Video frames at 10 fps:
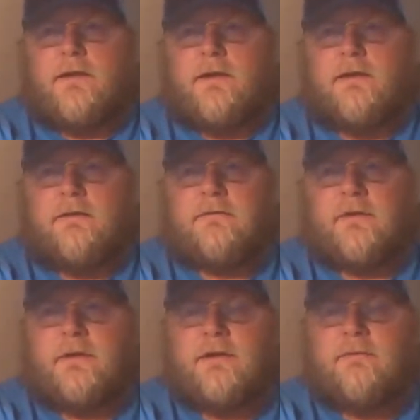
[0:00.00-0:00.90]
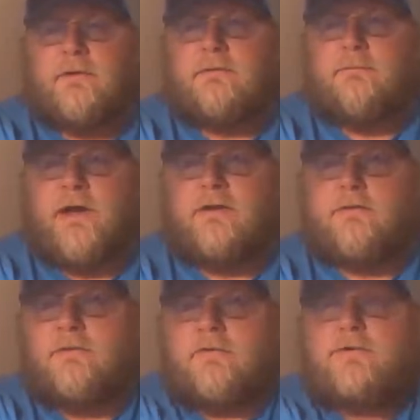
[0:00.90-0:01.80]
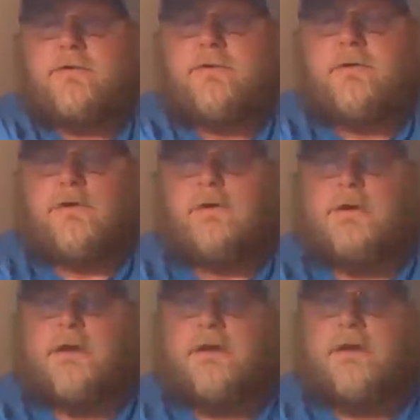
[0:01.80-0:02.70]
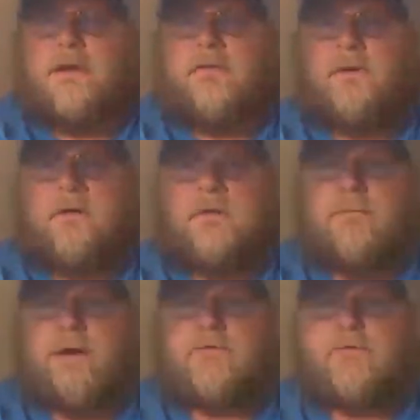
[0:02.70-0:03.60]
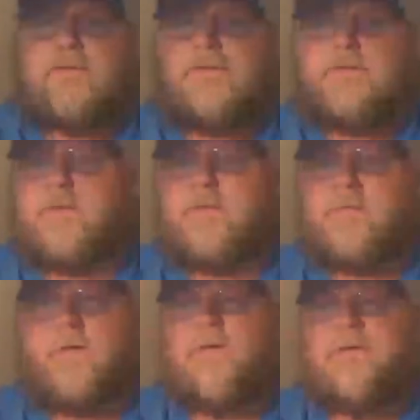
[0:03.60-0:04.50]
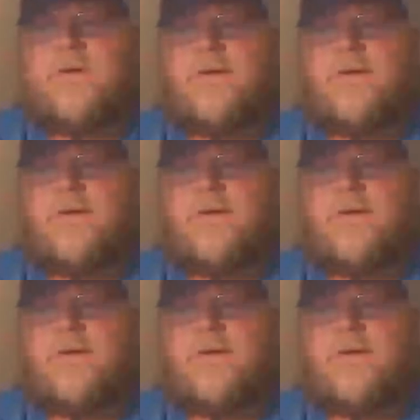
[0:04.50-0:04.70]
he said he went by a storage unit the other day. He found the box to the trolling motor, but